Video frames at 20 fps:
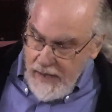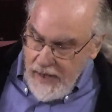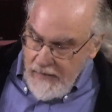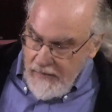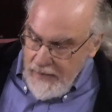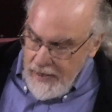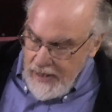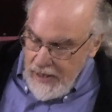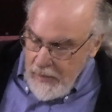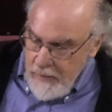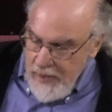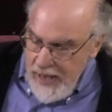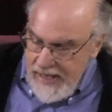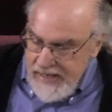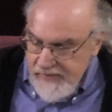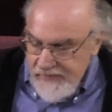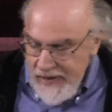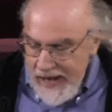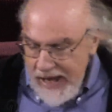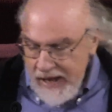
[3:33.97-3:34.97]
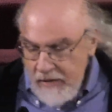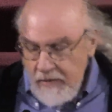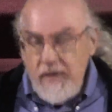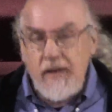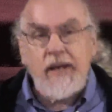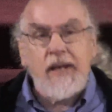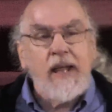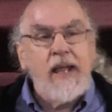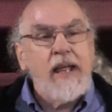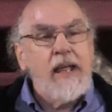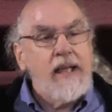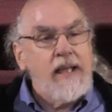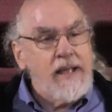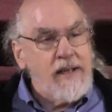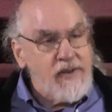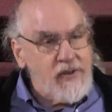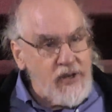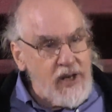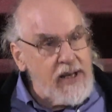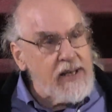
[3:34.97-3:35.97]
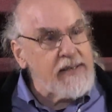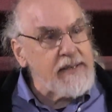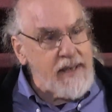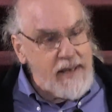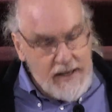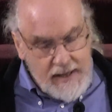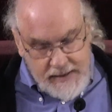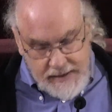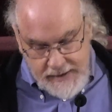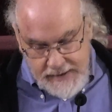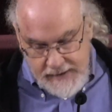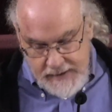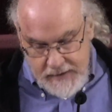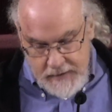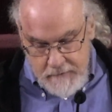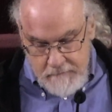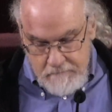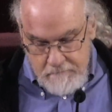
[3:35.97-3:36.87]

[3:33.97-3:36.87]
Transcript: Philip, has found Jesus.